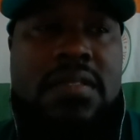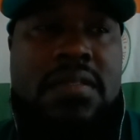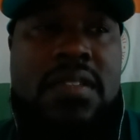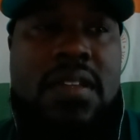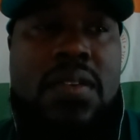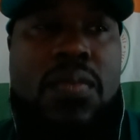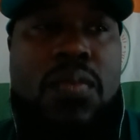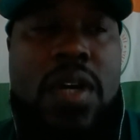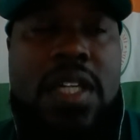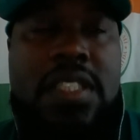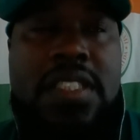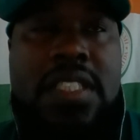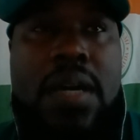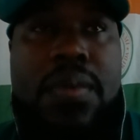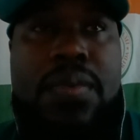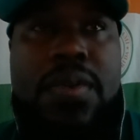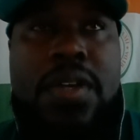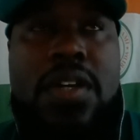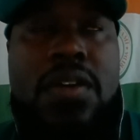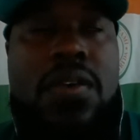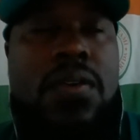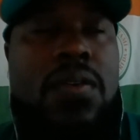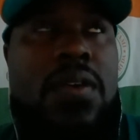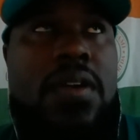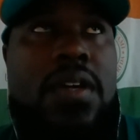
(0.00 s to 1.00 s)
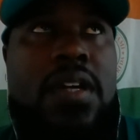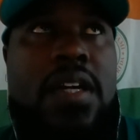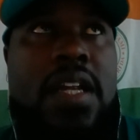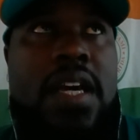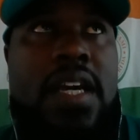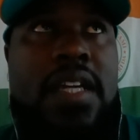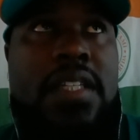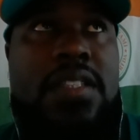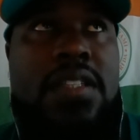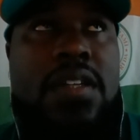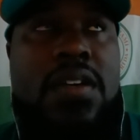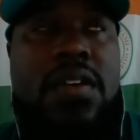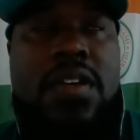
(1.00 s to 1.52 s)
Once I recorded
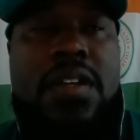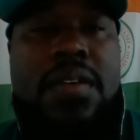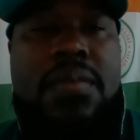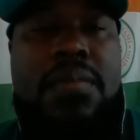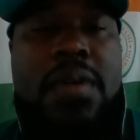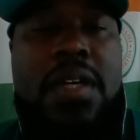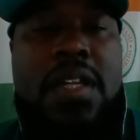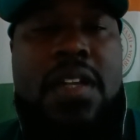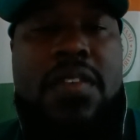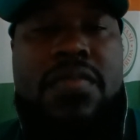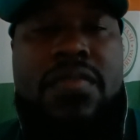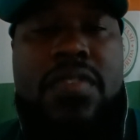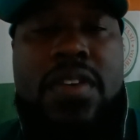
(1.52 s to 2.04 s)
a 30-minute